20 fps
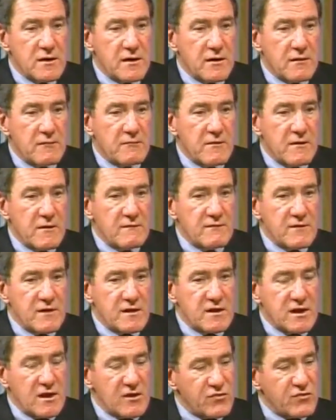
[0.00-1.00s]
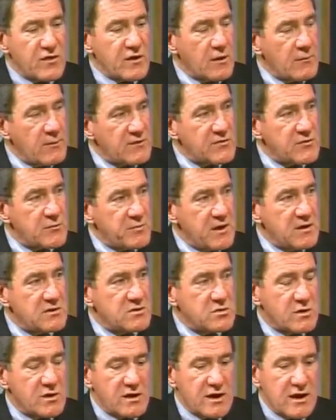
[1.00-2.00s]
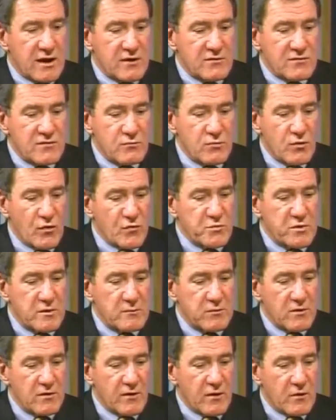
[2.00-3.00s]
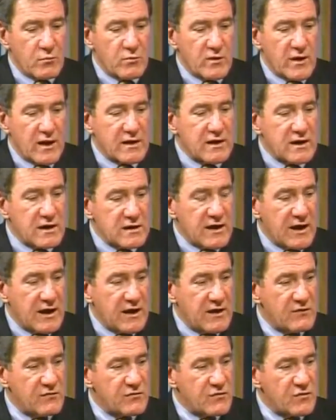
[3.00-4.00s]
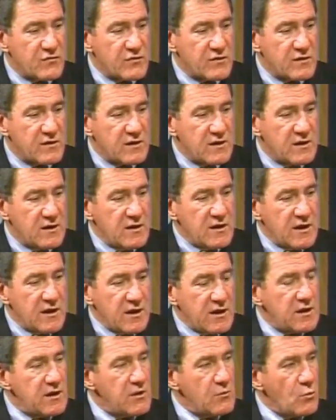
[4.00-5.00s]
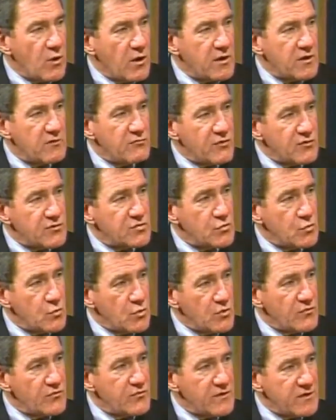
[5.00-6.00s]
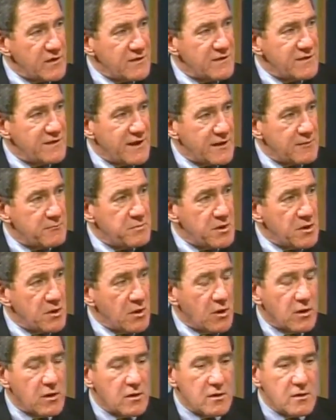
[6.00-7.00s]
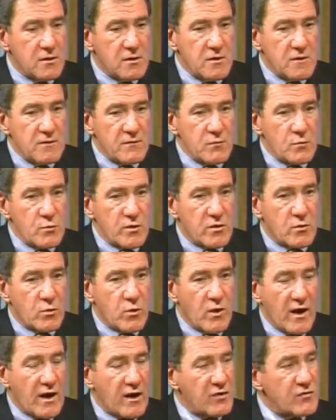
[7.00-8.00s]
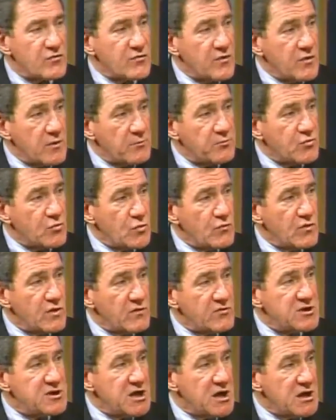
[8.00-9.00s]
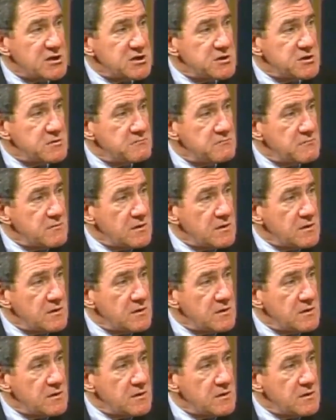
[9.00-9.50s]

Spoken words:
The key thing about the Patriot Act that most people don't recognize is that any one of the tools in that bill requires the approval of a judge.